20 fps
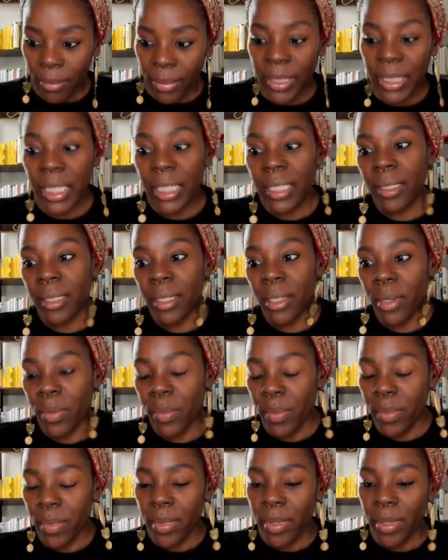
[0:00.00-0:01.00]

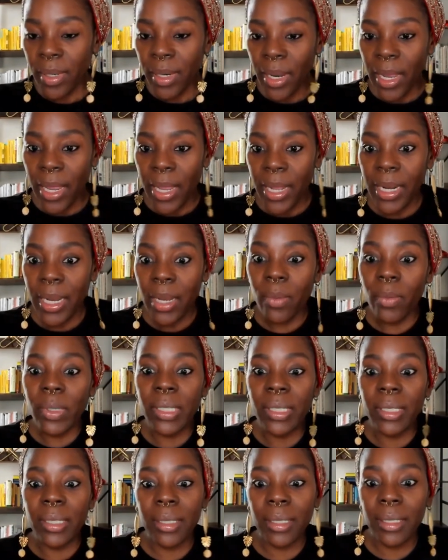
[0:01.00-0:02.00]
system, and it
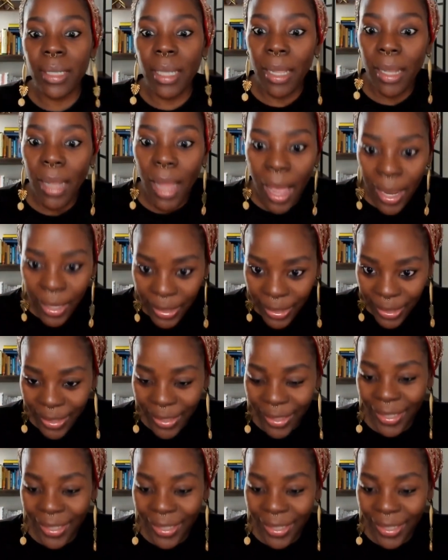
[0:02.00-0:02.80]
was a lot.